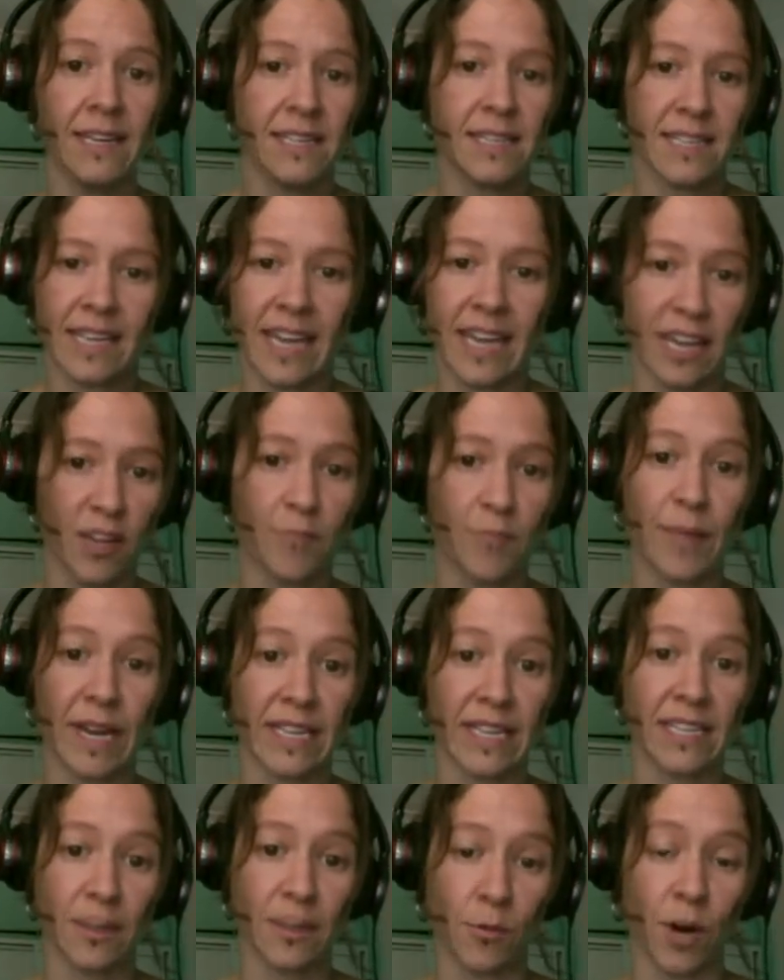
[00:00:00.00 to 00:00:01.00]
to get the
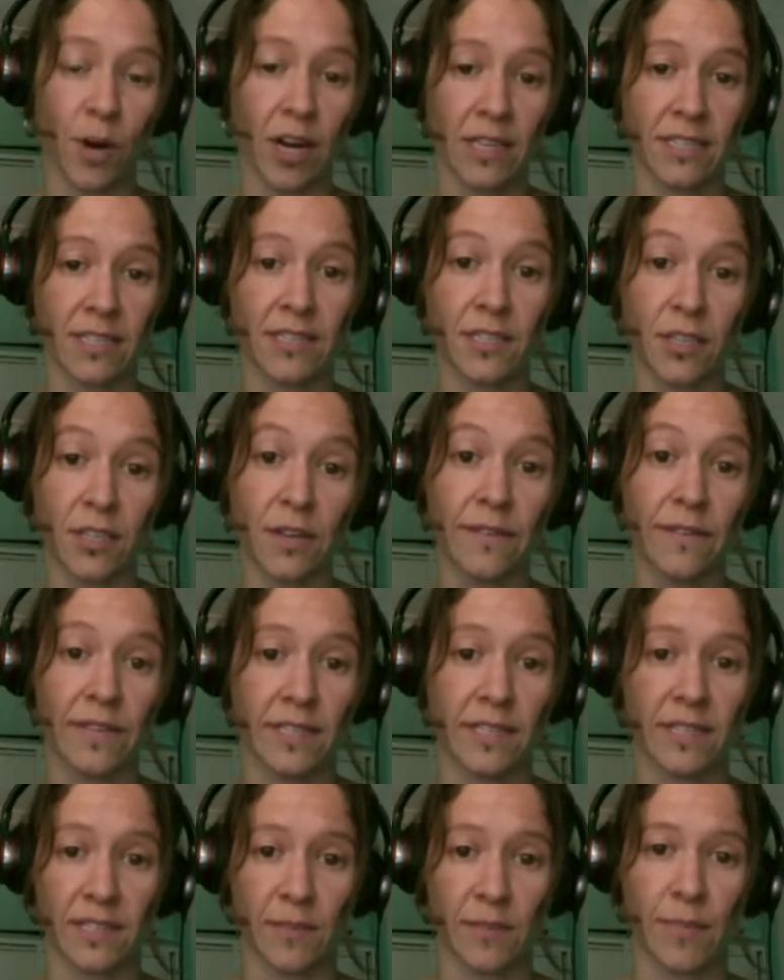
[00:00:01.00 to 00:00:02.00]
basic rights and
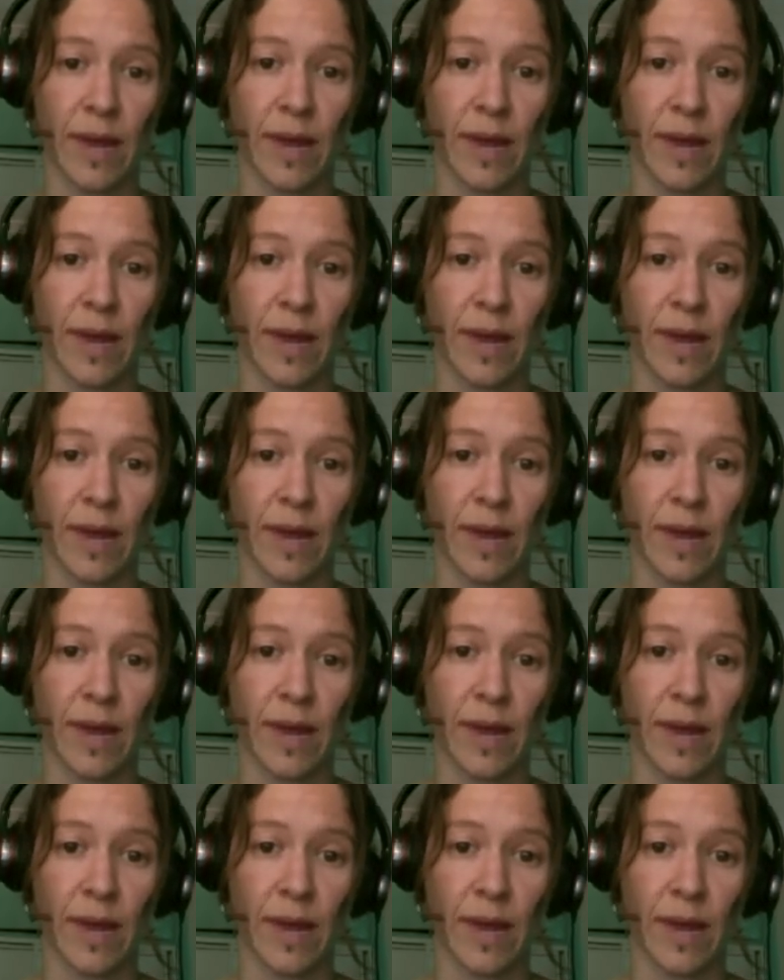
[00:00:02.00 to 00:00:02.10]
services that